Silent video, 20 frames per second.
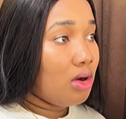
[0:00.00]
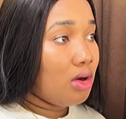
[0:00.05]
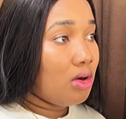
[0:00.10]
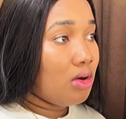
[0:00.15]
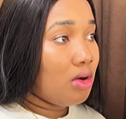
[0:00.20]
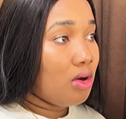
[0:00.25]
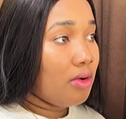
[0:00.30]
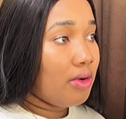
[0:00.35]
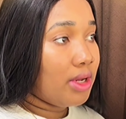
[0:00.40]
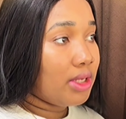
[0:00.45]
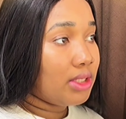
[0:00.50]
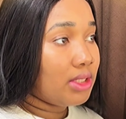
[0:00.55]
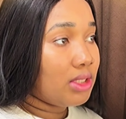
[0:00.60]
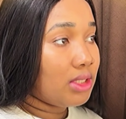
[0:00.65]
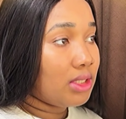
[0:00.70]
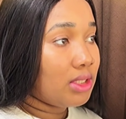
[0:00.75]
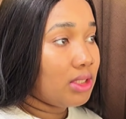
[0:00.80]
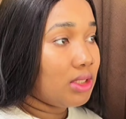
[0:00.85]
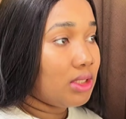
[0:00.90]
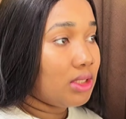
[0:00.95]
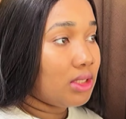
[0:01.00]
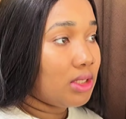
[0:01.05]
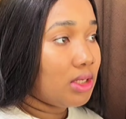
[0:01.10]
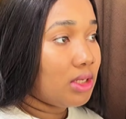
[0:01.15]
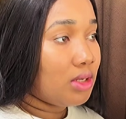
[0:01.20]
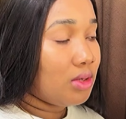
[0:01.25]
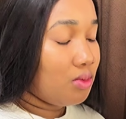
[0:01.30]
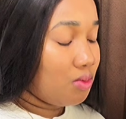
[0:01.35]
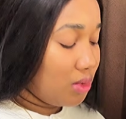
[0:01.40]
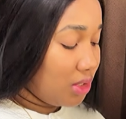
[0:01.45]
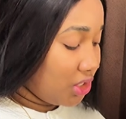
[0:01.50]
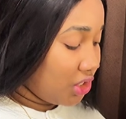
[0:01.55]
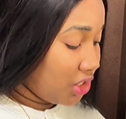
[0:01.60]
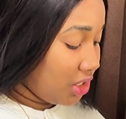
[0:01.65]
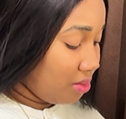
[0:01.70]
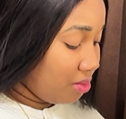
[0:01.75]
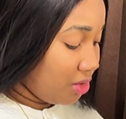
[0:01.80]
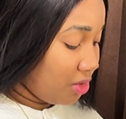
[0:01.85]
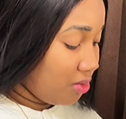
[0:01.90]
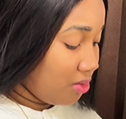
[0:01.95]
currencies with
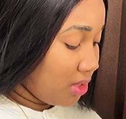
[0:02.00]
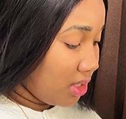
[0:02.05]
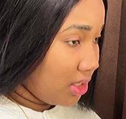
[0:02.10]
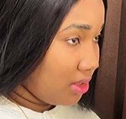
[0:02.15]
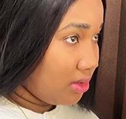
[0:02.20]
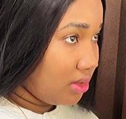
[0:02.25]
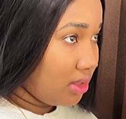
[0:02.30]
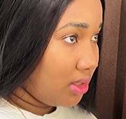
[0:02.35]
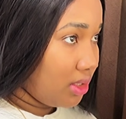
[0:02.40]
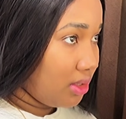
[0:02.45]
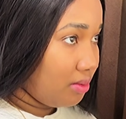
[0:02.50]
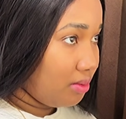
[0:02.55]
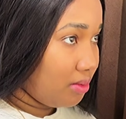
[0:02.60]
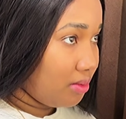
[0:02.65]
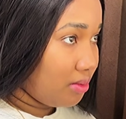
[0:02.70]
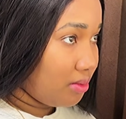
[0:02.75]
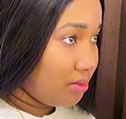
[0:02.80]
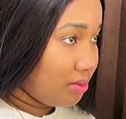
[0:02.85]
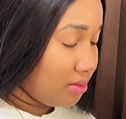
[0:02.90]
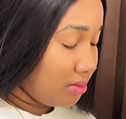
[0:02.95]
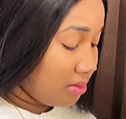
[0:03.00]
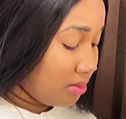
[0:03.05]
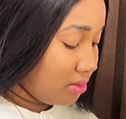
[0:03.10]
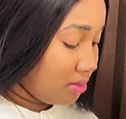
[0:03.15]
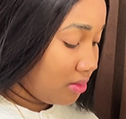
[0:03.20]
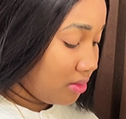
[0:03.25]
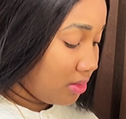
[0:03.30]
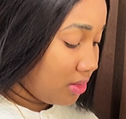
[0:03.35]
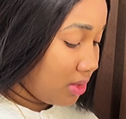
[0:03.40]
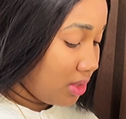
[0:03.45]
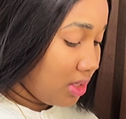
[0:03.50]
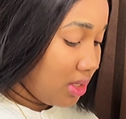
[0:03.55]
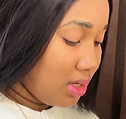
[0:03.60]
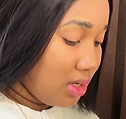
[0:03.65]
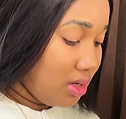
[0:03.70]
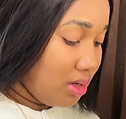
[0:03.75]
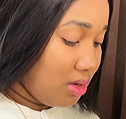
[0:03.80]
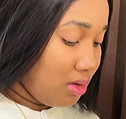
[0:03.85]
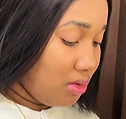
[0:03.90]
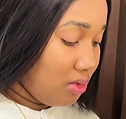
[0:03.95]
JPY on them,
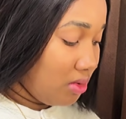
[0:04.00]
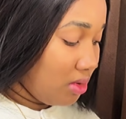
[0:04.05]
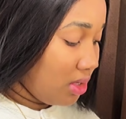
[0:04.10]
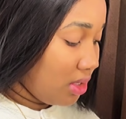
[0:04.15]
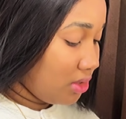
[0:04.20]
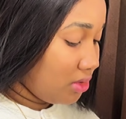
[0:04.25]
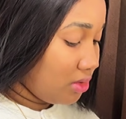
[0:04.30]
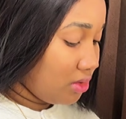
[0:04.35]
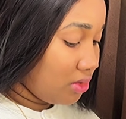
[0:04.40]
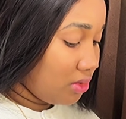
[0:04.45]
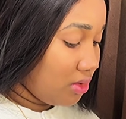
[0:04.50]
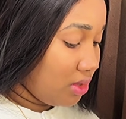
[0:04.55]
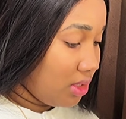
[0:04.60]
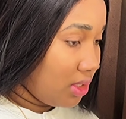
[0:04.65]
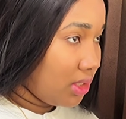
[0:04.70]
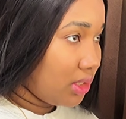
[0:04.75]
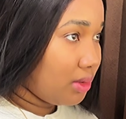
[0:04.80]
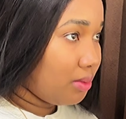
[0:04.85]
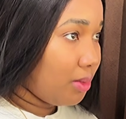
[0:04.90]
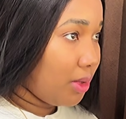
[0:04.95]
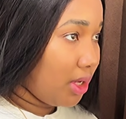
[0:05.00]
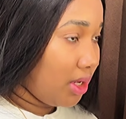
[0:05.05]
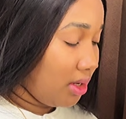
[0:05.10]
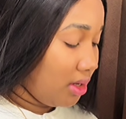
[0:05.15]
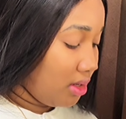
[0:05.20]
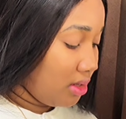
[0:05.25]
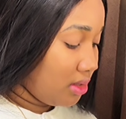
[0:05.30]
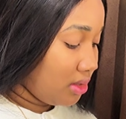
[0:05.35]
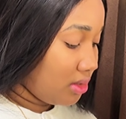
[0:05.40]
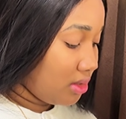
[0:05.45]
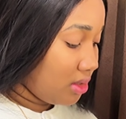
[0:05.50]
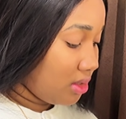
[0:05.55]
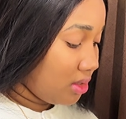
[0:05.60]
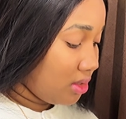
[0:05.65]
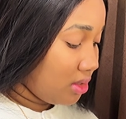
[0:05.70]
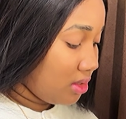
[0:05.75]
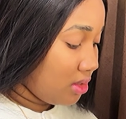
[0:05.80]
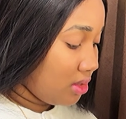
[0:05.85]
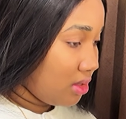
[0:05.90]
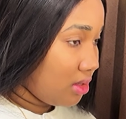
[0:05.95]
or let's just call it pairs
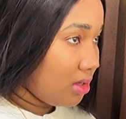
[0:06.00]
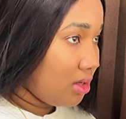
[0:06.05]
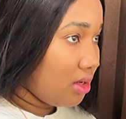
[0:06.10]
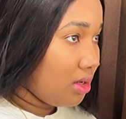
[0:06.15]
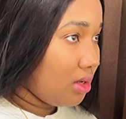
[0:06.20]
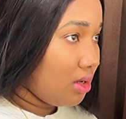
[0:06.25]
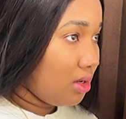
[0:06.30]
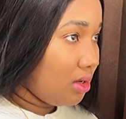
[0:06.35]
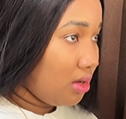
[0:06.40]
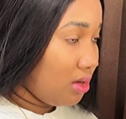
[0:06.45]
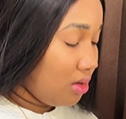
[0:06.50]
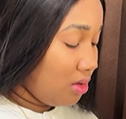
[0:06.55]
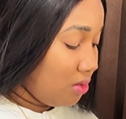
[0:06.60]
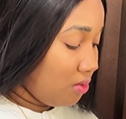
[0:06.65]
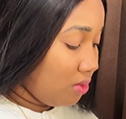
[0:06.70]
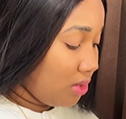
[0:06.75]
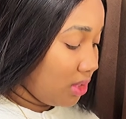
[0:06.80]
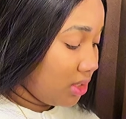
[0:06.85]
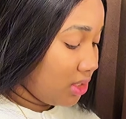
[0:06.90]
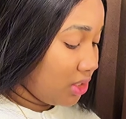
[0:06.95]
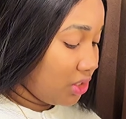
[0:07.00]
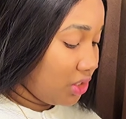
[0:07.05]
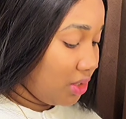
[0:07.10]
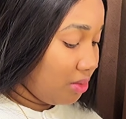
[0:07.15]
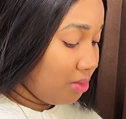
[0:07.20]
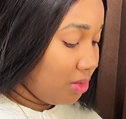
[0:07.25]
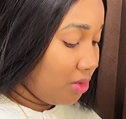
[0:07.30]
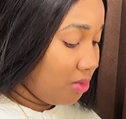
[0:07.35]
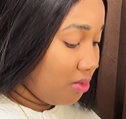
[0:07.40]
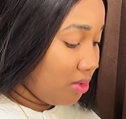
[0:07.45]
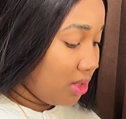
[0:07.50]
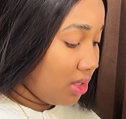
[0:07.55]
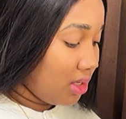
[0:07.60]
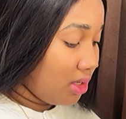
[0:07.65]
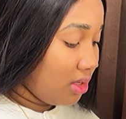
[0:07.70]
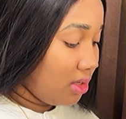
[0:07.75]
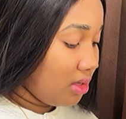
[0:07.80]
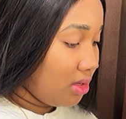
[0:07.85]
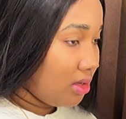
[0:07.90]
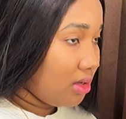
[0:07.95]
with JPY.